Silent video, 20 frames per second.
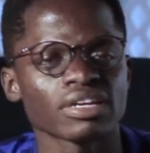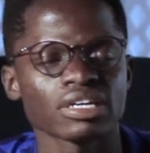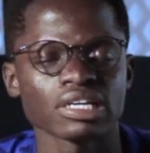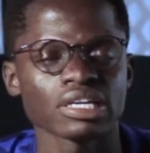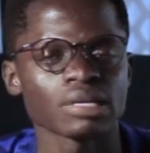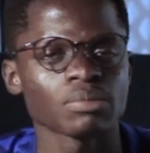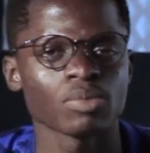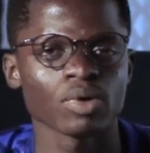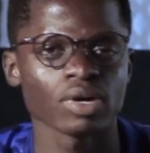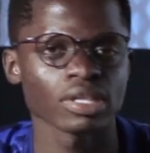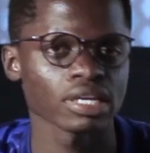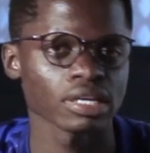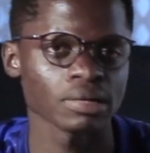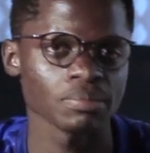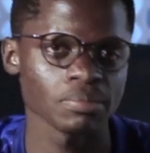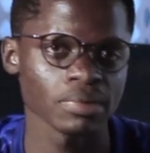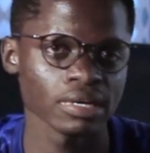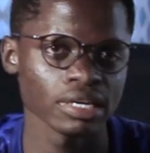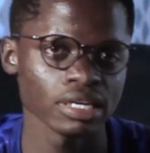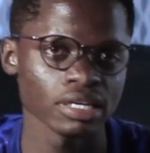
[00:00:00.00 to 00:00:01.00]
really bothered
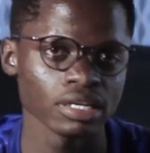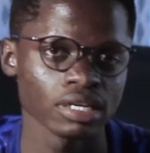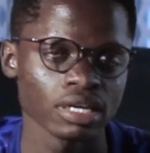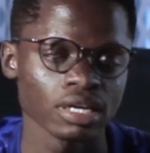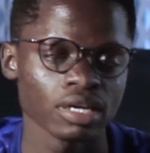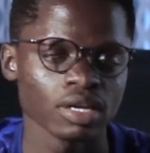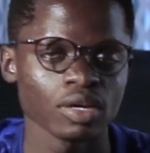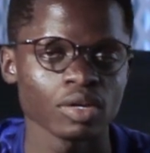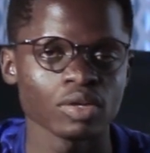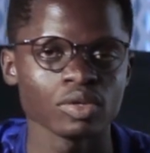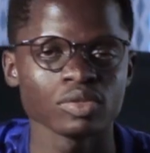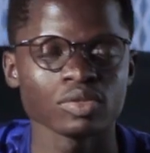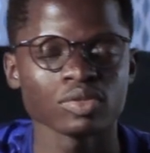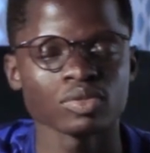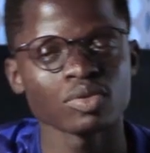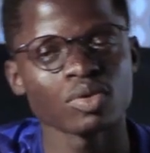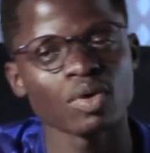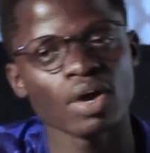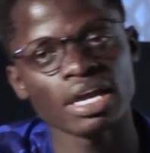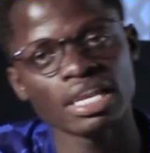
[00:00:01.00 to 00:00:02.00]
me.
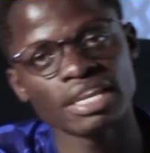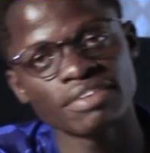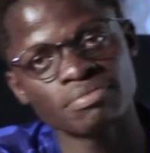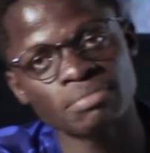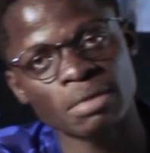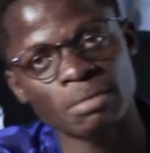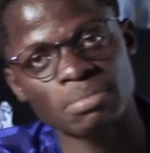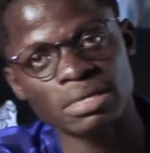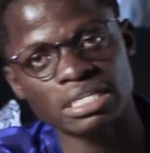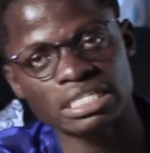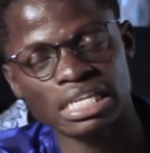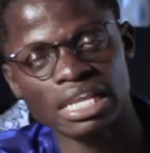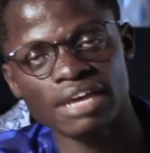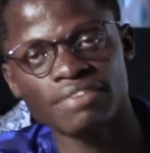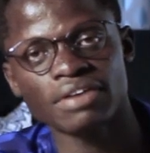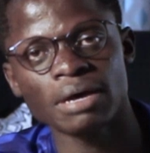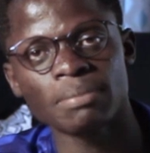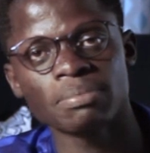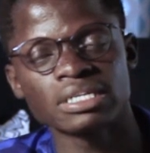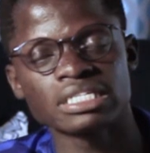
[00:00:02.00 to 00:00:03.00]
So I lived my best
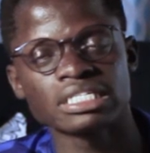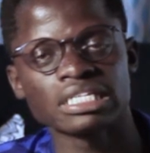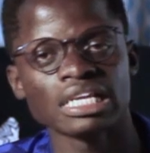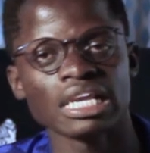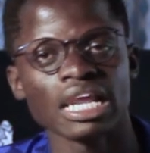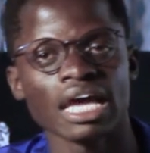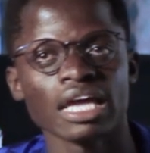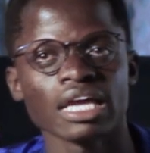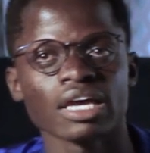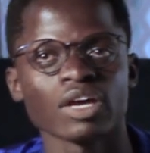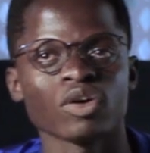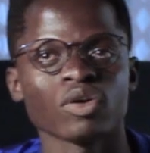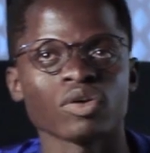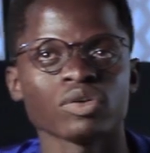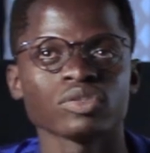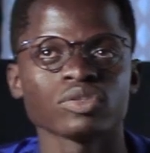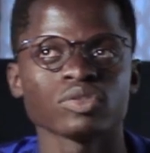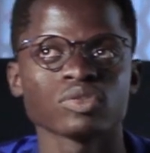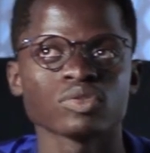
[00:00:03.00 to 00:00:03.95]
life up until I got